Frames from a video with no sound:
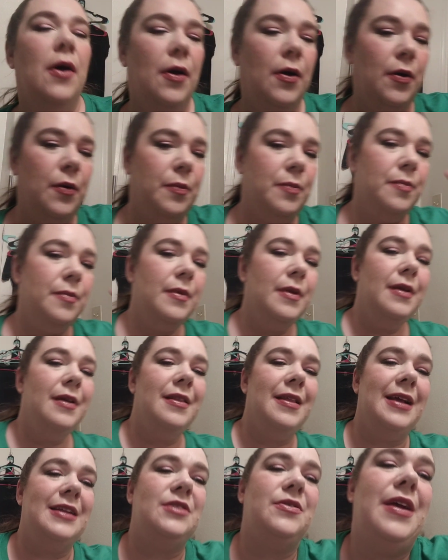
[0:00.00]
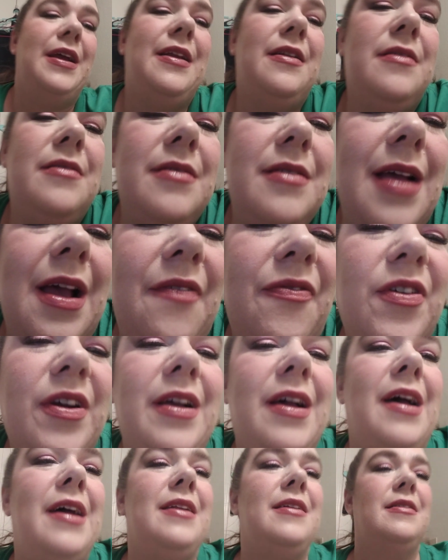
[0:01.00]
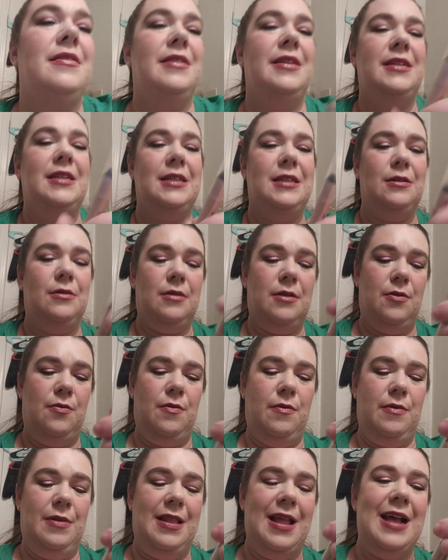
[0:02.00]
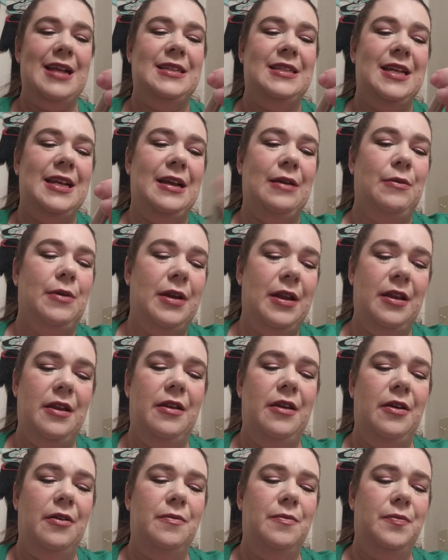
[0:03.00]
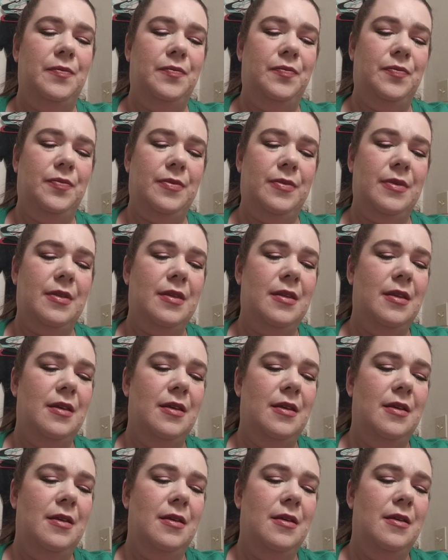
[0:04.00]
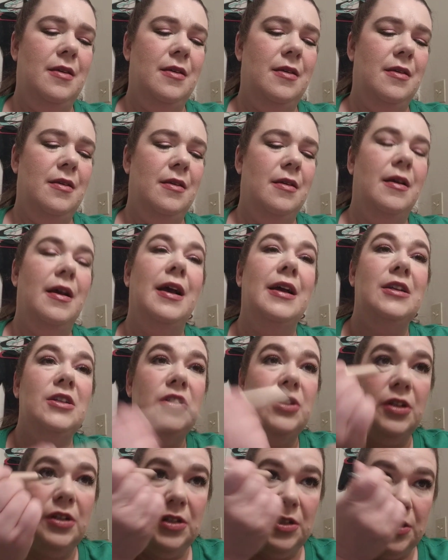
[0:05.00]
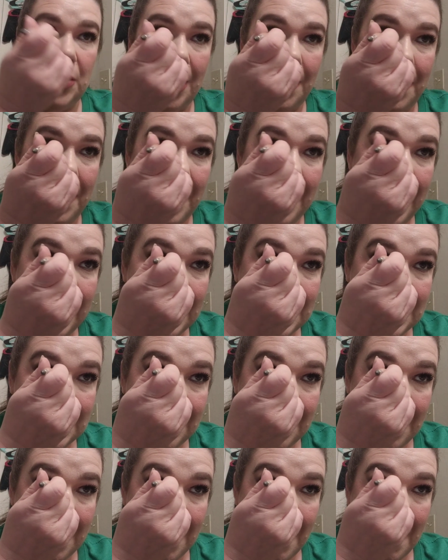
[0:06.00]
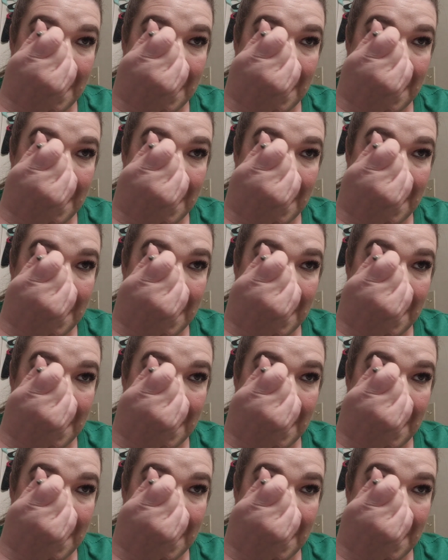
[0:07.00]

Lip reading: Oh, that's right. I forgot. This is the last thing I wanted to do. I should sharpen this.